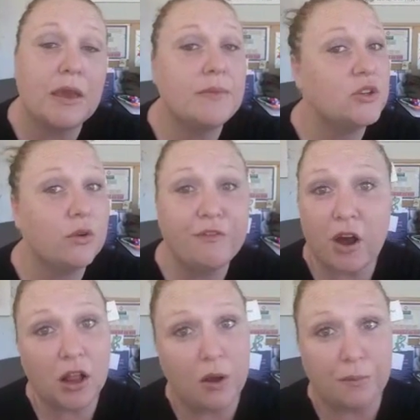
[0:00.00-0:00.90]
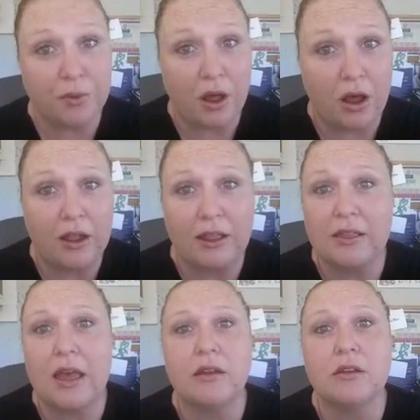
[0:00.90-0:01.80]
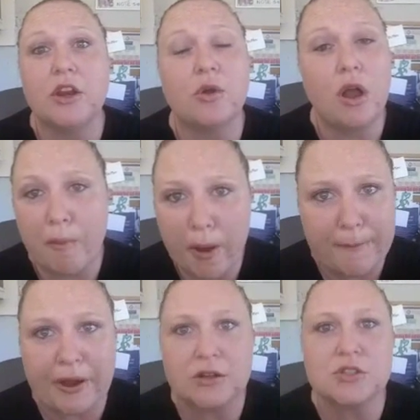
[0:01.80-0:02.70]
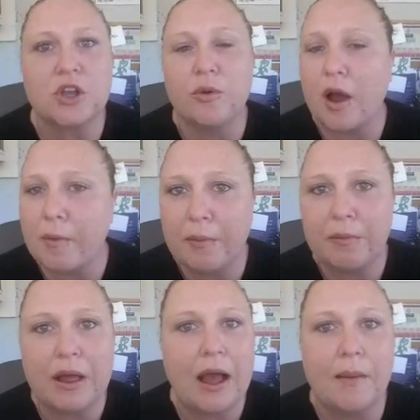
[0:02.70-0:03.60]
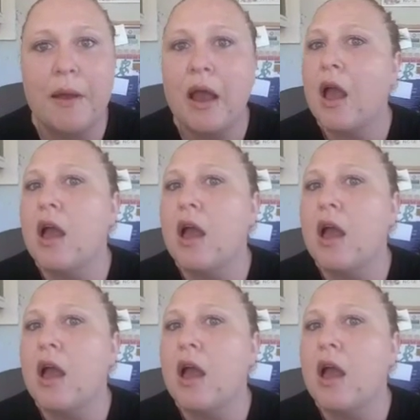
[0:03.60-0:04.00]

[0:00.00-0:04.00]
maybe do a follow-up blog, and then, you know, come on Periscope, come on Blab,